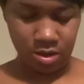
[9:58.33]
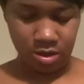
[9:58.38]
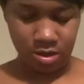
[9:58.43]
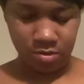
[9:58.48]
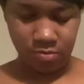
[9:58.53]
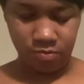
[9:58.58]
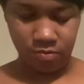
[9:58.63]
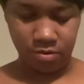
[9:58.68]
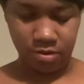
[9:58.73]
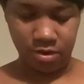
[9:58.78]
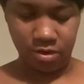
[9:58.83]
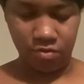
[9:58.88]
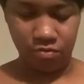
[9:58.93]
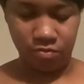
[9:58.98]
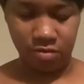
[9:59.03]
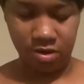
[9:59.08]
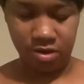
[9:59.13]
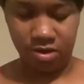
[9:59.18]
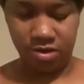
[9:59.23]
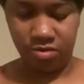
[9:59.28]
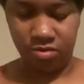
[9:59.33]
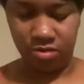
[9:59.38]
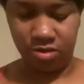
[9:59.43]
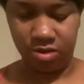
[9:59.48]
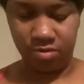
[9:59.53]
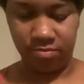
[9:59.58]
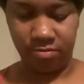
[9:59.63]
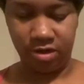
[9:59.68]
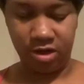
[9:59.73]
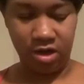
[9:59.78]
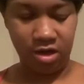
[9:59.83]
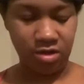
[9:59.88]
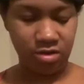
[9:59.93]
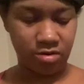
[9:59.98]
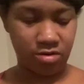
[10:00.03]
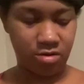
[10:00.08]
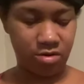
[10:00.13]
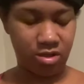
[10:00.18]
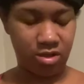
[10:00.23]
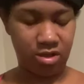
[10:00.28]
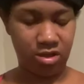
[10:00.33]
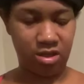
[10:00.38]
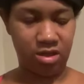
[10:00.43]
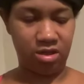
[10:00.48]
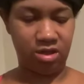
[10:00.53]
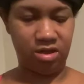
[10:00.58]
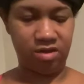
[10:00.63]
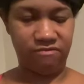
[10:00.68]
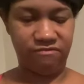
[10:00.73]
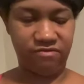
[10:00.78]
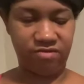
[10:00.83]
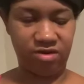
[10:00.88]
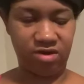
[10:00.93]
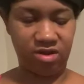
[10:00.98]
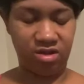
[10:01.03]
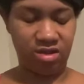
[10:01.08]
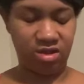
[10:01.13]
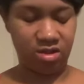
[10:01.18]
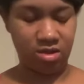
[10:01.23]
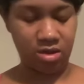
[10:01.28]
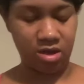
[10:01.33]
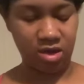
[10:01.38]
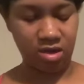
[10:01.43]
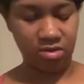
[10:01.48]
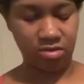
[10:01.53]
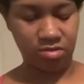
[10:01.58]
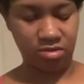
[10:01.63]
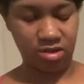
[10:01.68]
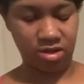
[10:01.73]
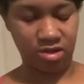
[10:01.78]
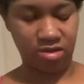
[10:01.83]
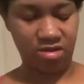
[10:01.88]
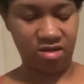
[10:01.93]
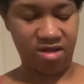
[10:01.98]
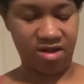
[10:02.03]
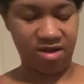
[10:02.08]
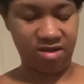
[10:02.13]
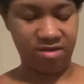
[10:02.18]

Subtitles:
where you want to do some colors and different colors inside